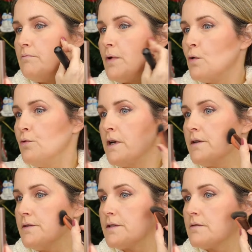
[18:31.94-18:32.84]
bone
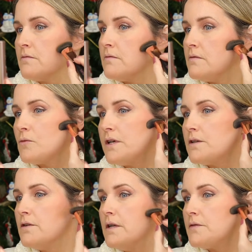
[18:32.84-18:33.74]
is,
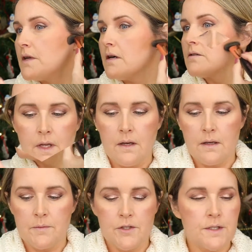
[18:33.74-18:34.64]
right underneath that.
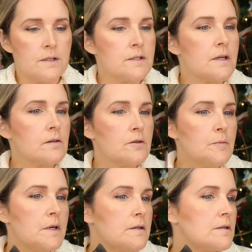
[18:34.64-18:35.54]
And I'm just going to take a little
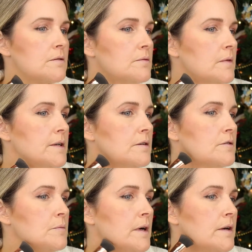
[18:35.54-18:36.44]
bit right
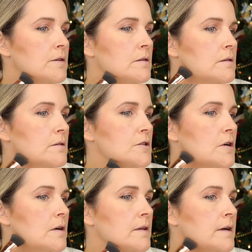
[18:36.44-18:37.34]
under my
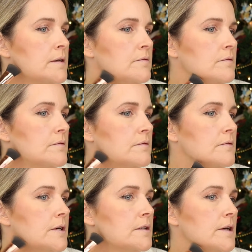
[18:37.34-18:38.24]
jawline,
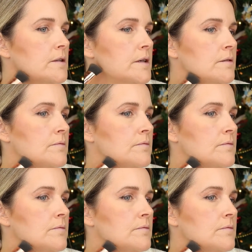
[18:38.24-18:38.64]
very lightly.